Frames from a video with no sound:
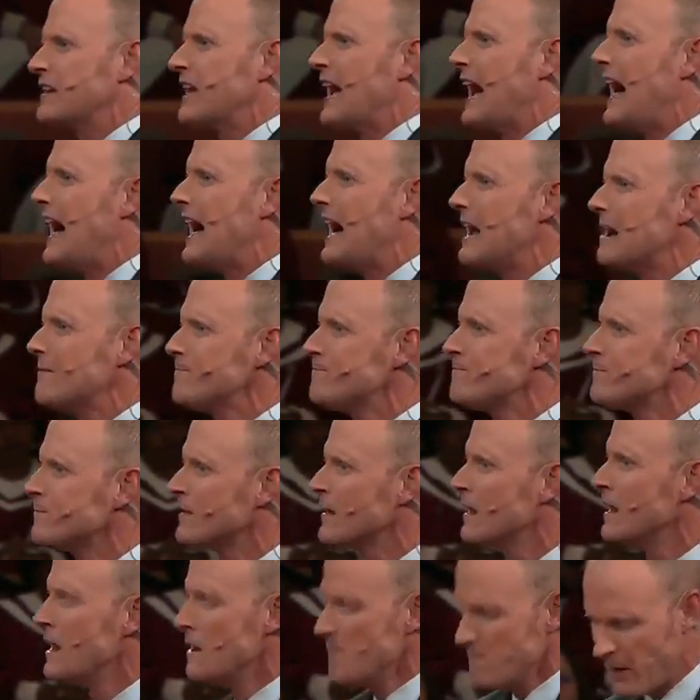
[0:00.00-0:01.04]
God.
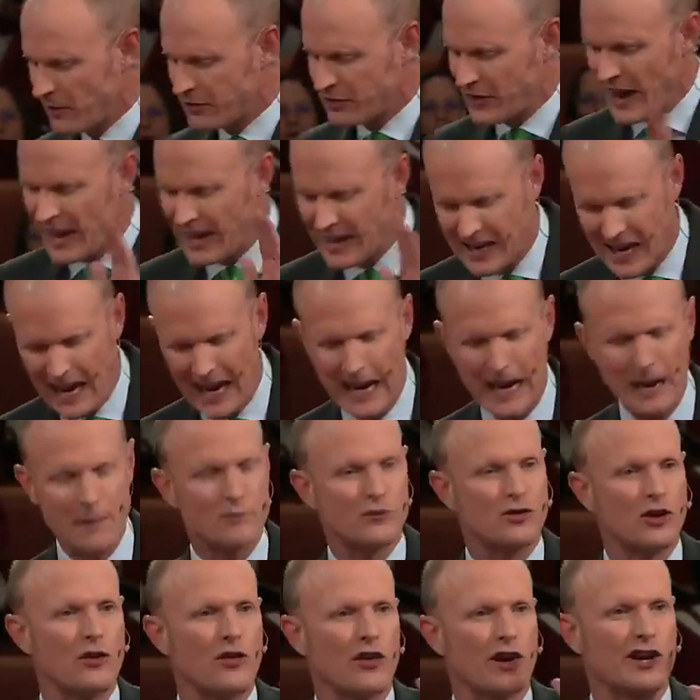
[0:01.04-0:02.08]
But they came
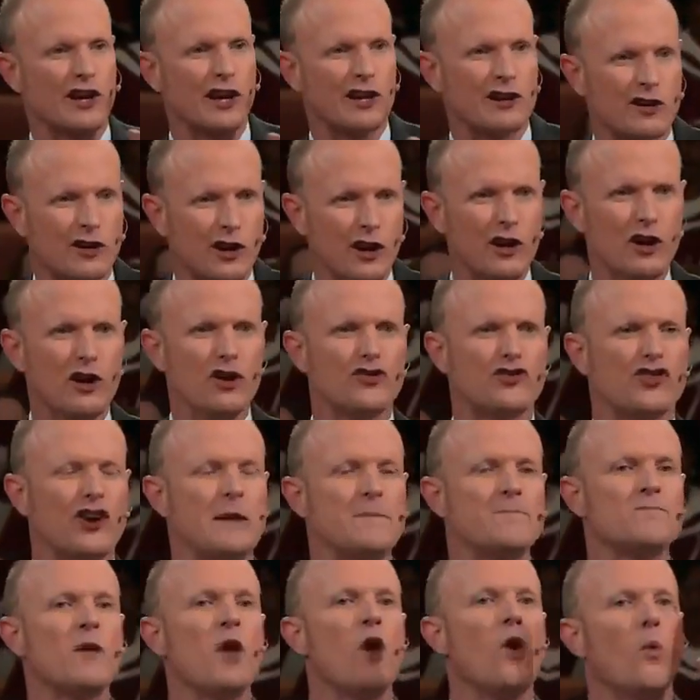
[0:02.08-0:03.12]
to the
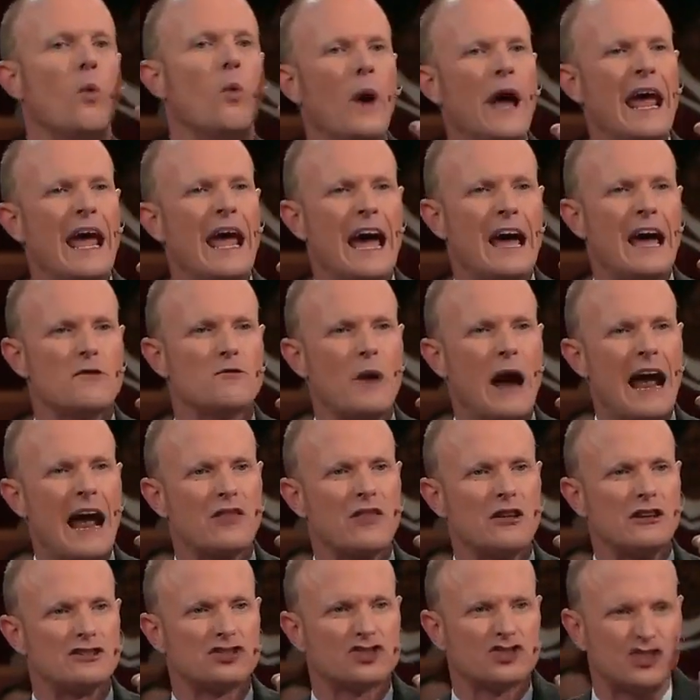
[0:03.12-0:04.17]
conclusion, we had
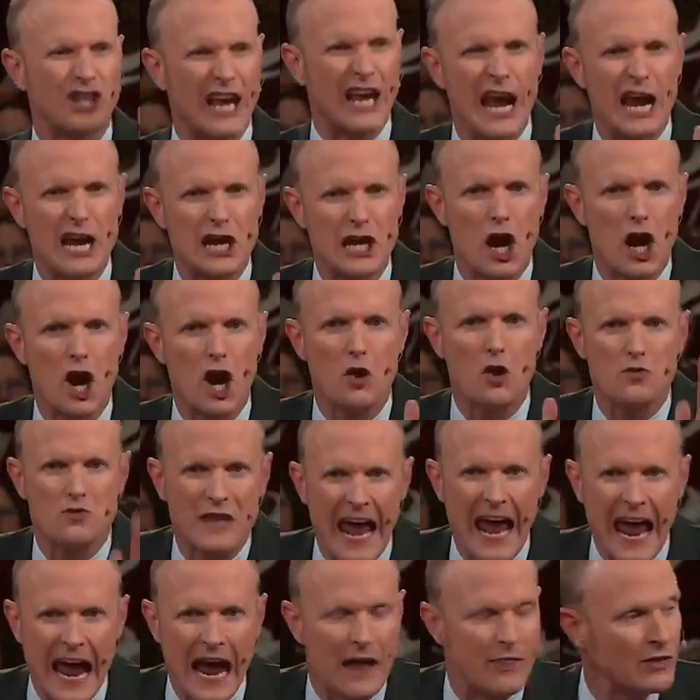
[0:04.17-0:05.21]
rather see you
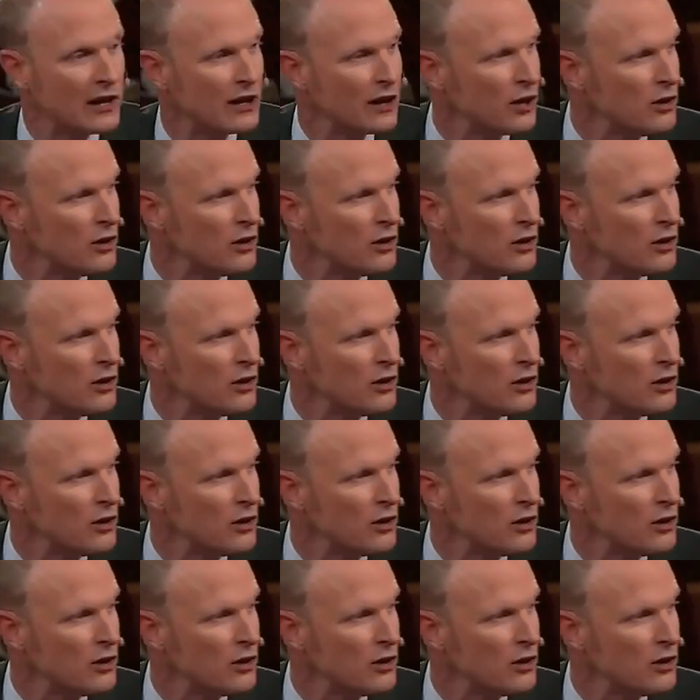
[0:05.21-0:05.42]
dead than